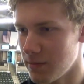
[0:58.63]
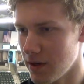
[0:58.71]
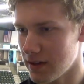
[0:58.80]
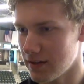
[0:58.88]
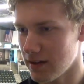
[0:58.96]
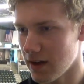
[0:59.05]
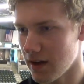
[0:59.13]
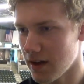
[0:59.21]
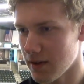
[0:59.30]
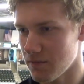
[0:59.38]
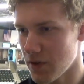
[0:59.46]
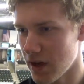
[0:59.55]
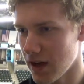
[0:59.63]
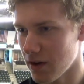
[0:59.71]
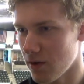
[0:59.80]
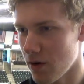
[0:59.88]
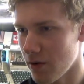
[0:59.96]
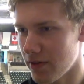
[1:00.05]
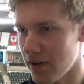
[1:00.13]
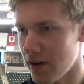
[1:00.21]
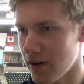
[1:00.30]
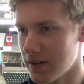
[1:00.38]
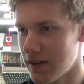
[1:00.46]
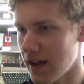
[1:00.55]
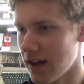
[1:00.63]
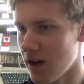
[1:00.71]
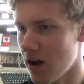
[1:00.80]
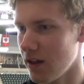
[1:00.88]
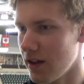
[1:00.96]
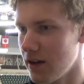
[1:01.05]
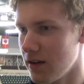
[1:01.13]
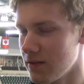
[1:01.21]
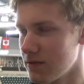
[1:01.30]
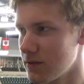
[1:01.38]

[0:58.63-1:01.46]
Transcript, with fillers: But uh, you got to go out there, take it all in